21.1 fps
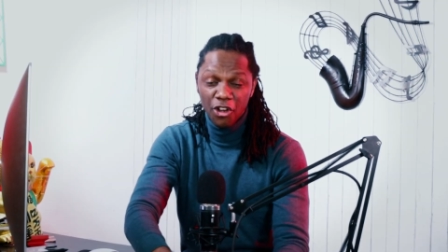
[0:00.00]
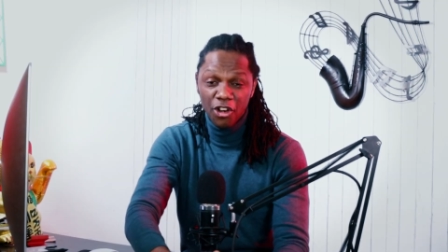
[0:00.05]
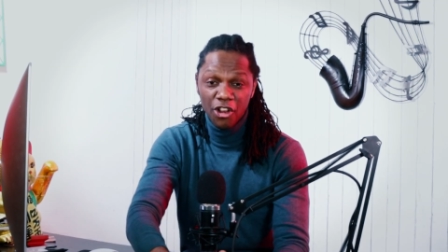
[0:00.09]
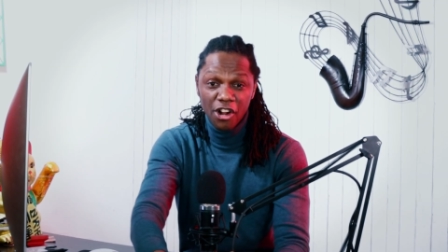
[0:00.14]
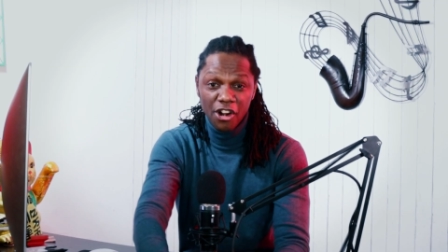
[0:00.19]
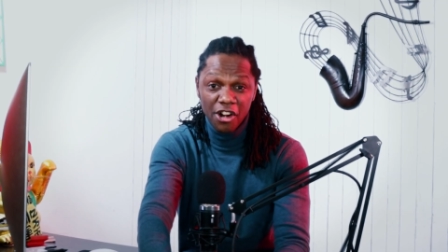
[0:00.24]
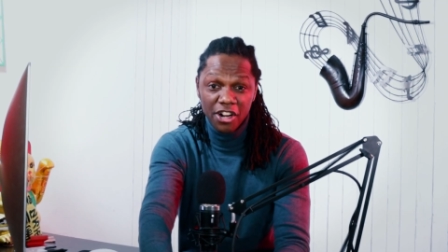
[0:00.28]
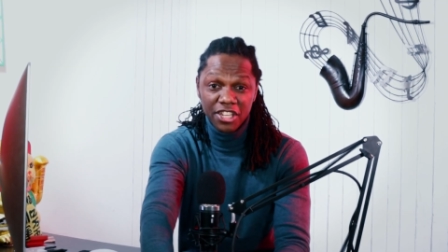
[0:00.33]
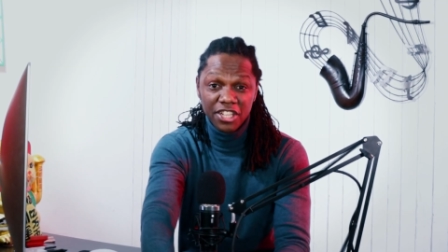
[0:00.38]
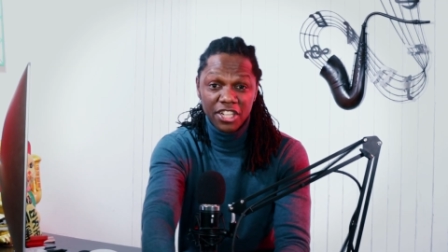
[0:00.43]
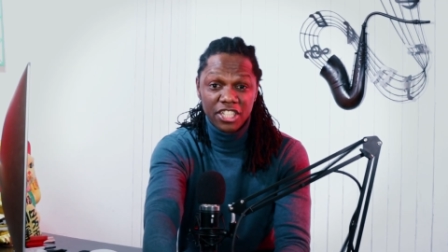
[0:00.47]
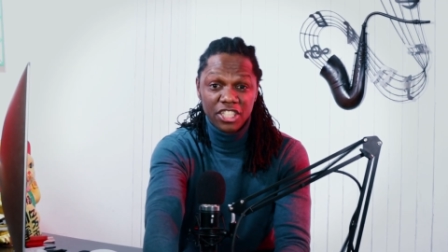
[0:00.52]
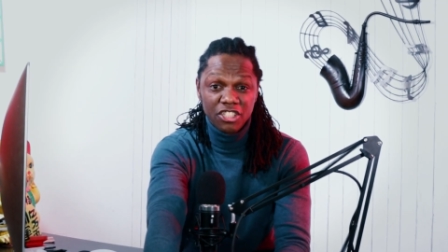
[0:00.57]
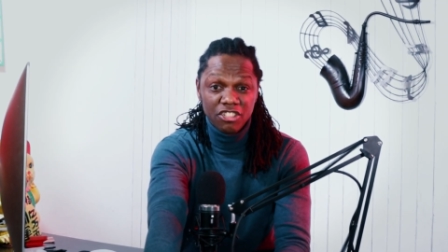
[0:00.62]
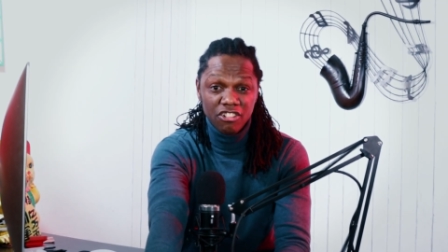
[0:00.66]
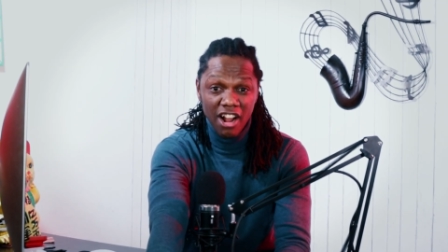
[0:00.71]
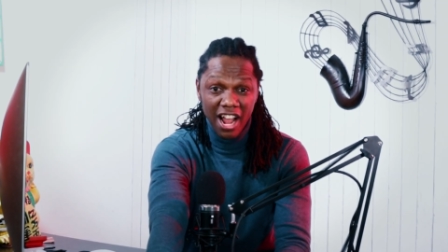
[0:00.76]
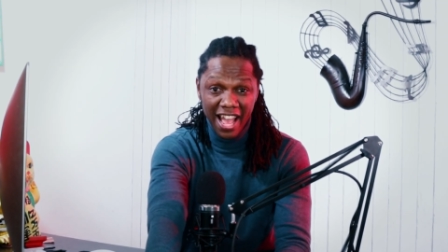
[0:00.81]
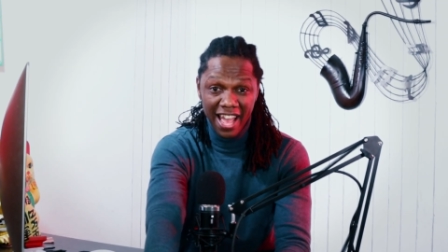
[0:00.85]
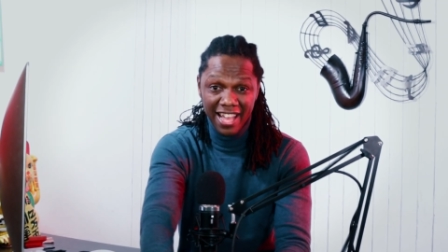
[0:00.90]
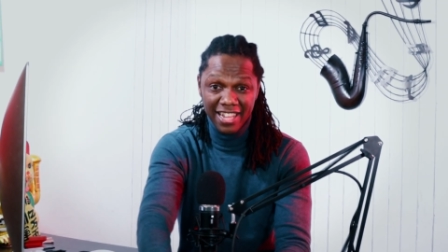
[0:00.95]
Learn your
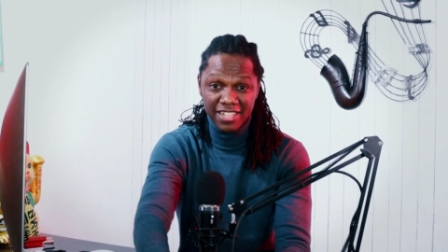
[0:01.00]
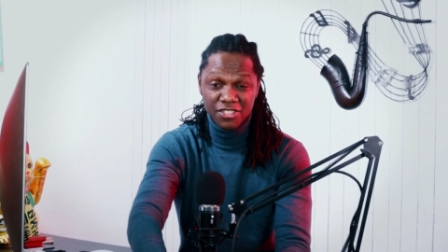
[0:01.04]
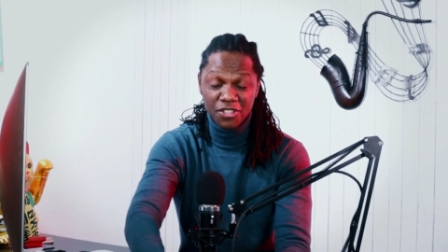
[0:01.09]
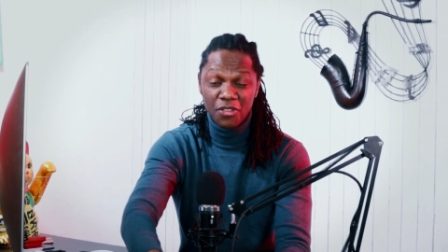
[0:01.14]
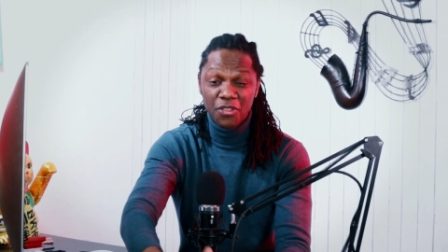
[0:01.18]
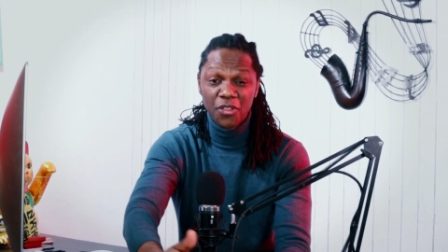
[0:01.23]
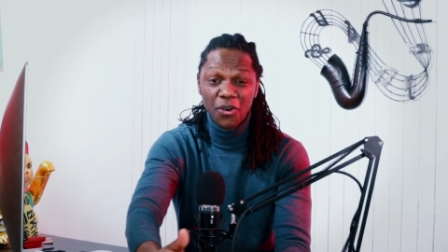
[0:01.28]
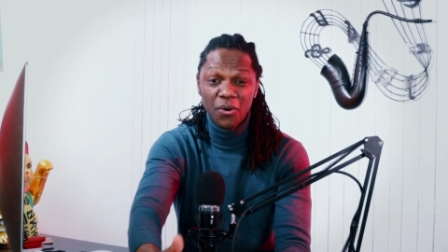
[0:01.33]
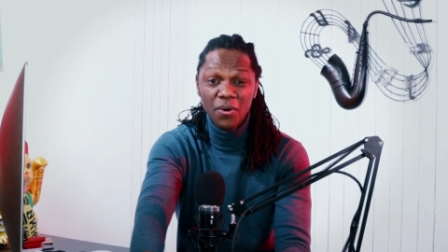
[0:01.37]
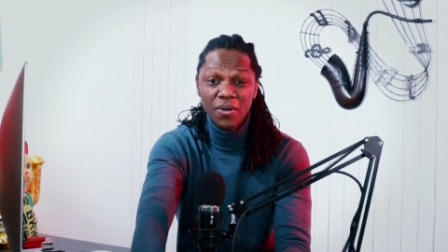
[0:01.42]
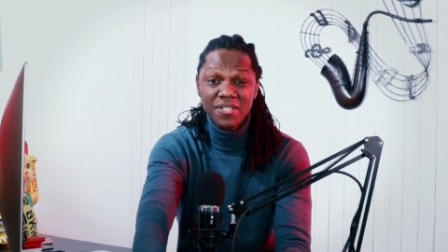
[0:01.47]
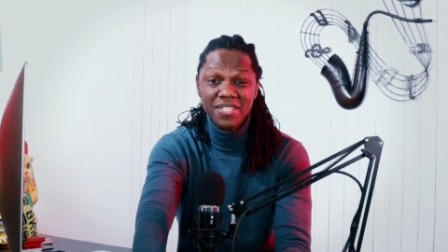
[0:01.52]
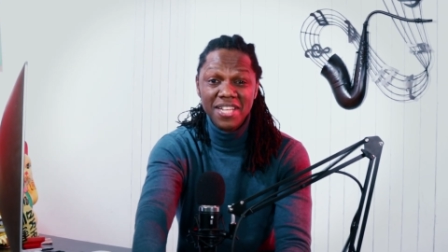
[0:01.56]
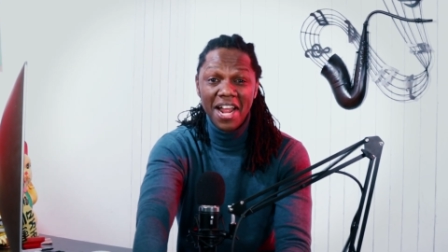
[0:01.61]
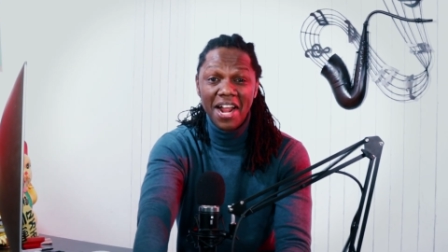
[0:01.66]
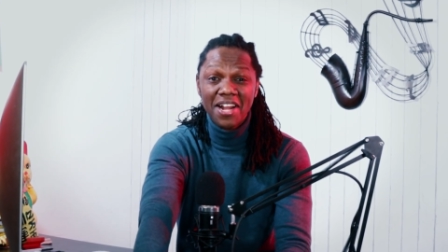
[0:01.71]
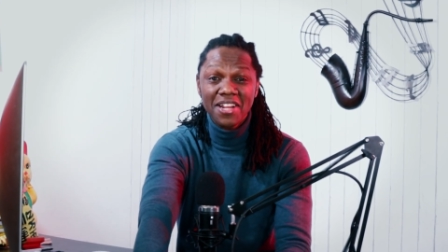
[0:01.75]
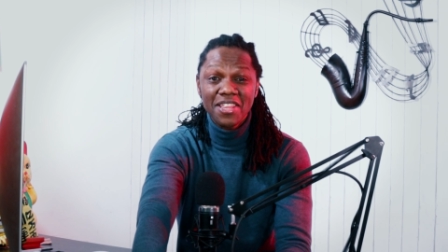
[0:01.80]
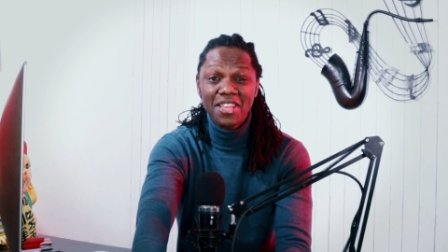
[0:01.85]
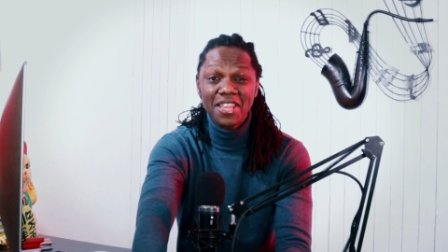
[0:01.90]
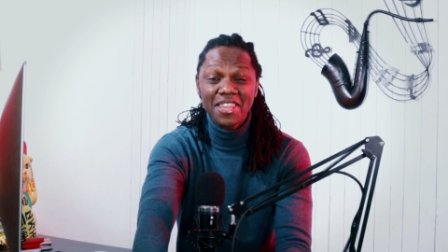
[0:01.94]
triads. Those
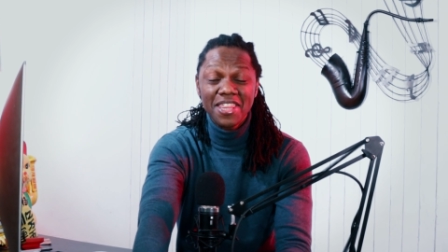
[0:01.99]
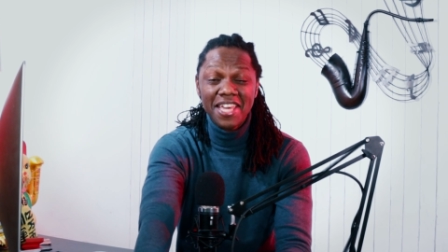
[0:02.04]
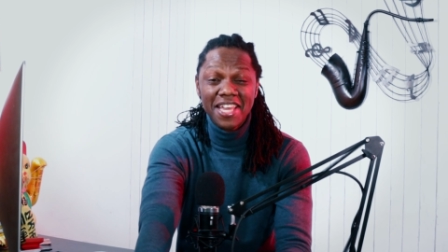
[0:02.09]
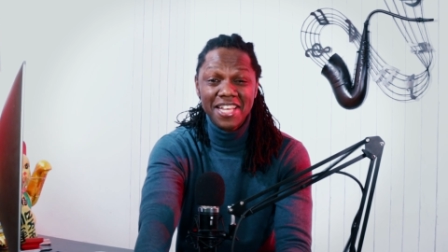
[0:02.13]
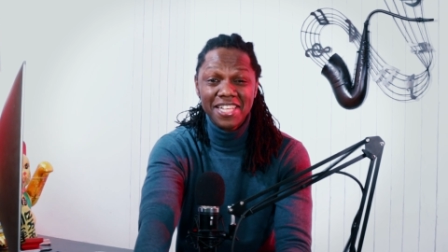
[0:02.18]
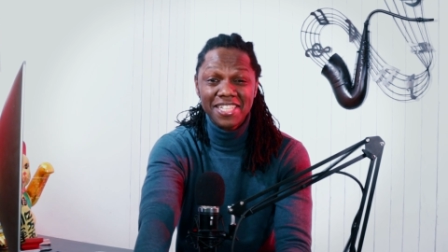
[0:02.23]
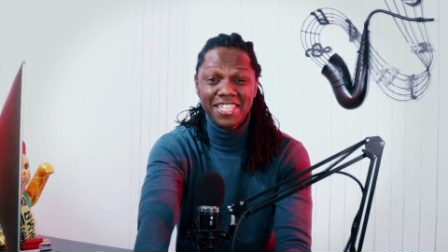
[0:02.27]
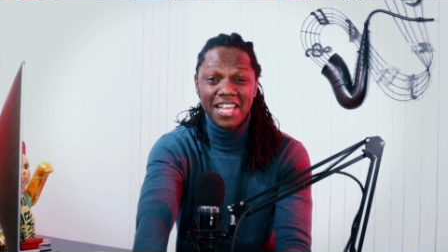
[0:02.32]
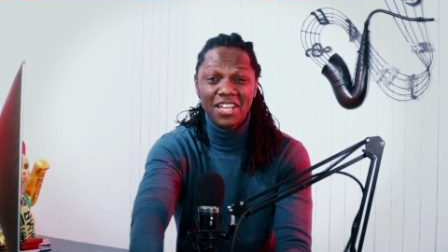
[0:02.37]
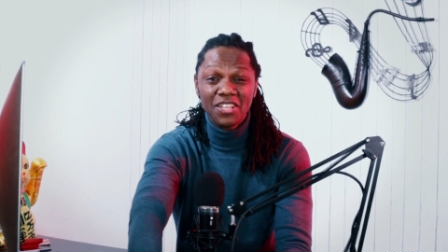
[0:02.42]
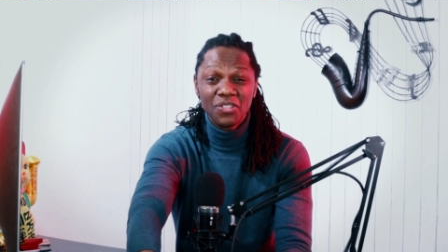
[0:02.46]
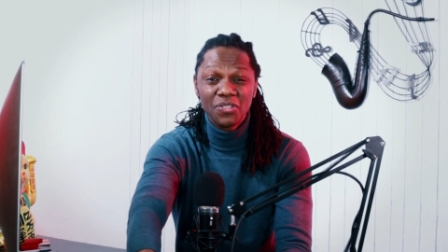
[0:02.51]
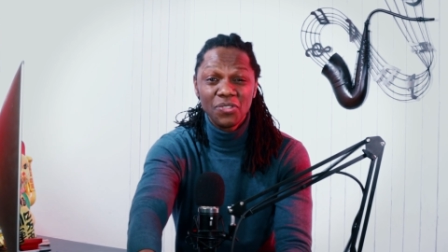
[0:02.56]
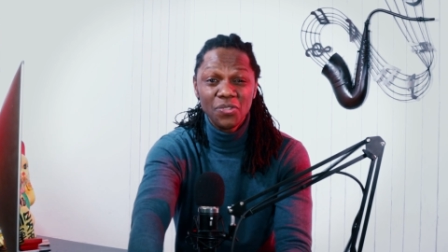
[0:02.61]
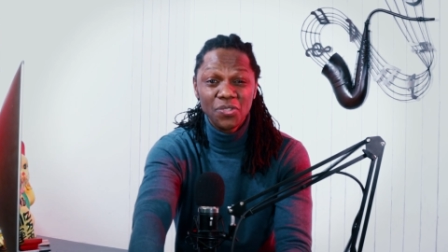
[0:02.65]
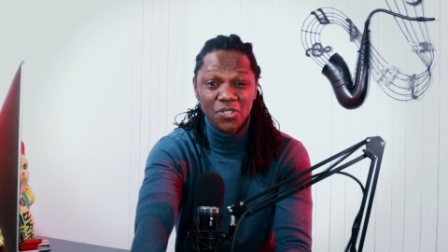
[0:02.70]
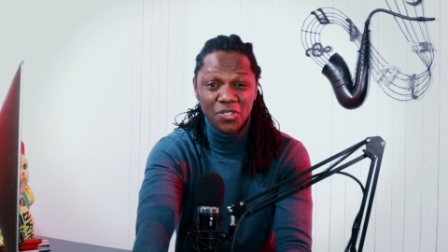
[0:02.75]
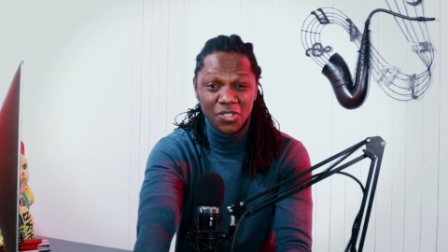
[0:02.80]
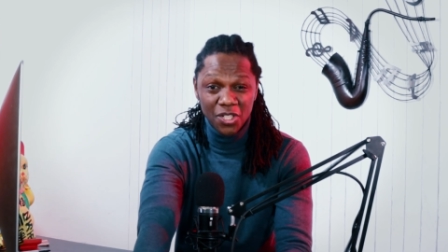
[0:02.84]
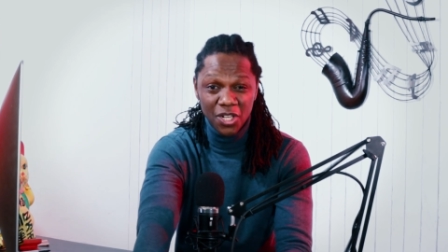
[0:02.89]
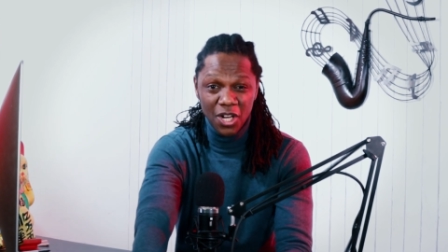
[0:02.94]
are the things that
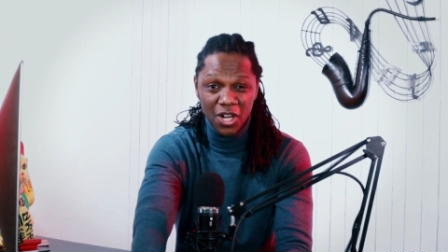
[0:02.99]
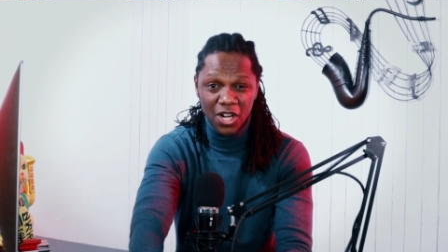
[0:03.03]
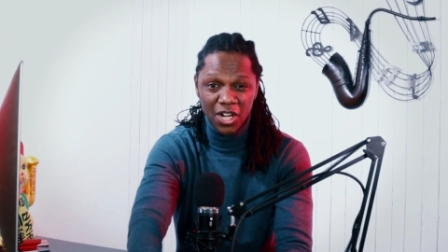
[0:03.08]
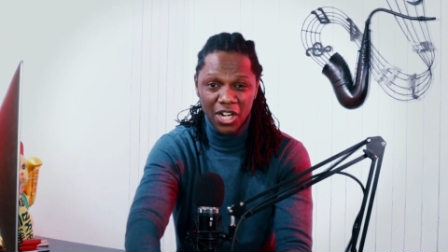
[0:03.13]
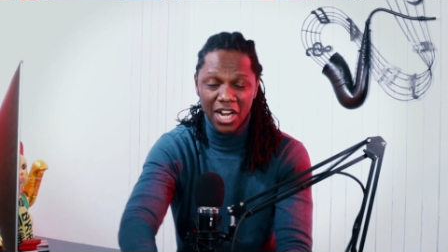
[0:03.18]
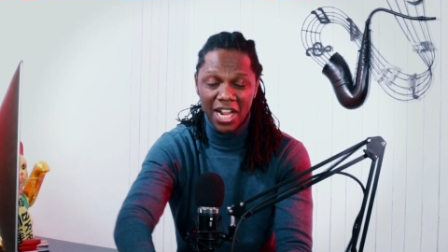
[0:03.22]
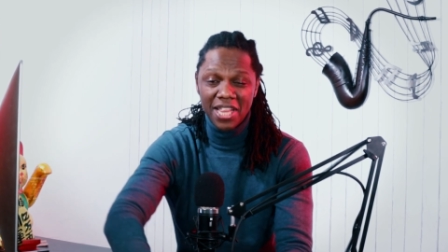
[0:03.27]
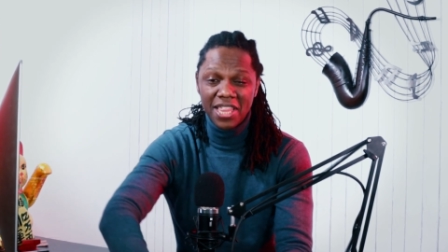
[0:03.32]
you should learn.